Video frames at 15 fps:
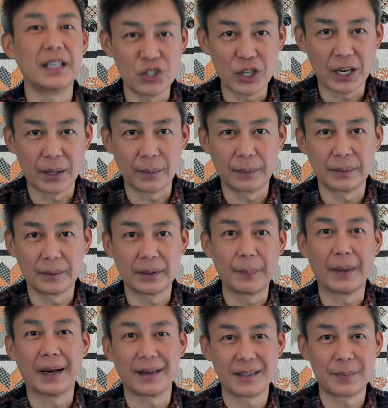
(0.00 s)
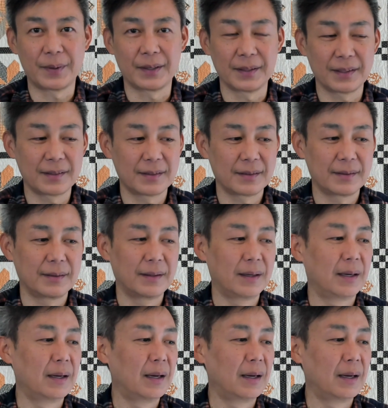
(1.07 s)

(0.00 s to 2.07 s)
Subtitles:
In general, in my experience.